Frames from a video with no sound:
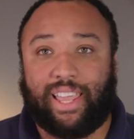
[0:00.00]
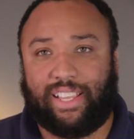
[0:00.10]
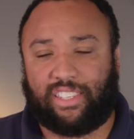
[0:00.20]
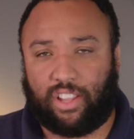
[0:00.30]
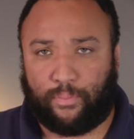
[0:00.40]

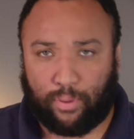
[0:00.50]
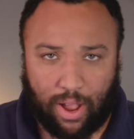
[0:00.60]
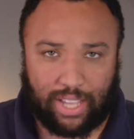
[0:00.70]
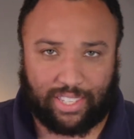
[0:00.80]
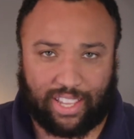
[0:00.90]
is their
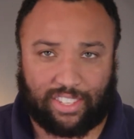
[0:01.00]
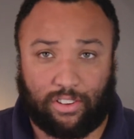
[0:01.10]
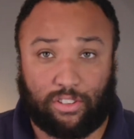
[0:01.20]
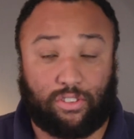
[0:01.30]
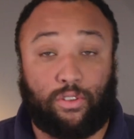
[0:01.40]

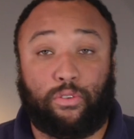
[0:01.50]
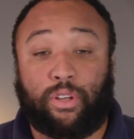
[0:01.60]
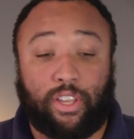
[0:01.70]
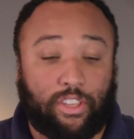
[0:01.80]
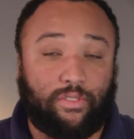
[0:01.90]
processor, so
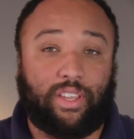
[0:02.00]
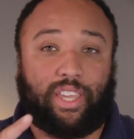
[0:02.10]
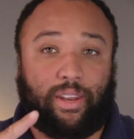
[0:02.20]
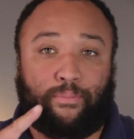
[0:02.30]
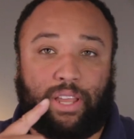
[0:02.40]
you can
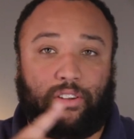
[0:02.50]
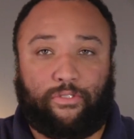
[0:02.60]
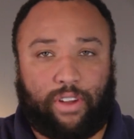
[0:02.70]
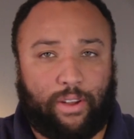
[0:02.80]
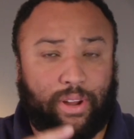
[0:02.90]
get better
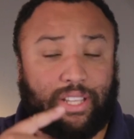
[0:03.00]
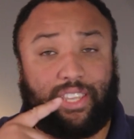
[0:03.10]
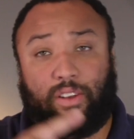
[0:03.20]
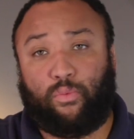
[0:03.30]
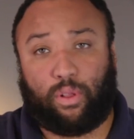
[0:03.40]
frame rates
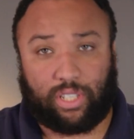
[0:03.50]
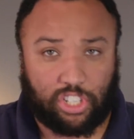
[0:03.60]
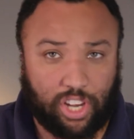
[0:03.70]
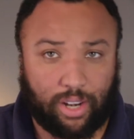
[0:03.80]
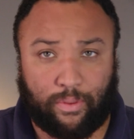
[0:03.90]
and rolling
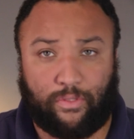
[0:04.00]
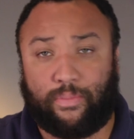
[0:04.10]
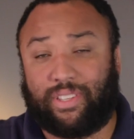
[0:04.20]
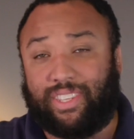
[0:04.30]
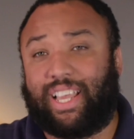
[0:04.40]
shutter performances.